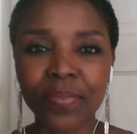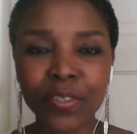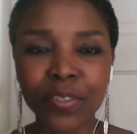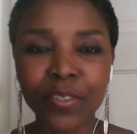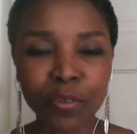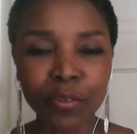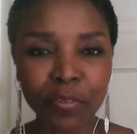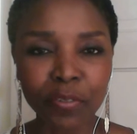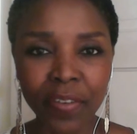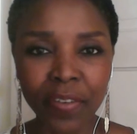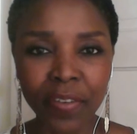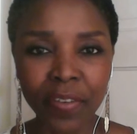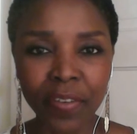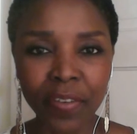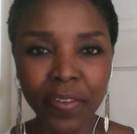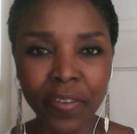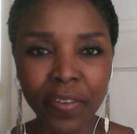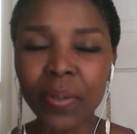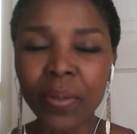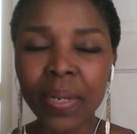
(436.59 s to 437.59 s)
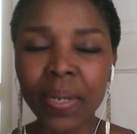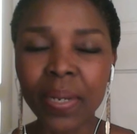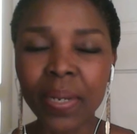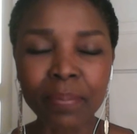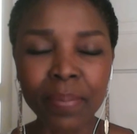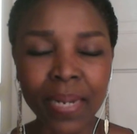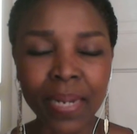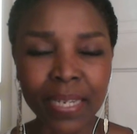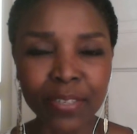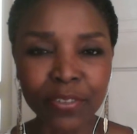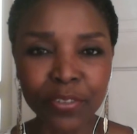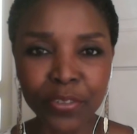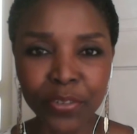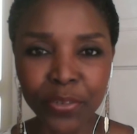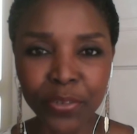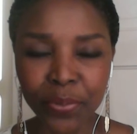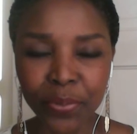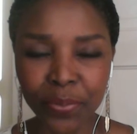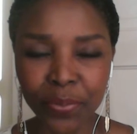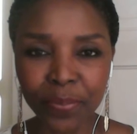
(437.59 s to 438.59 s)
So thank you, and I bless
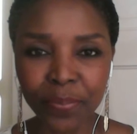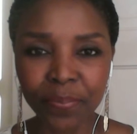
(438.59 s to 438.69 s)
you.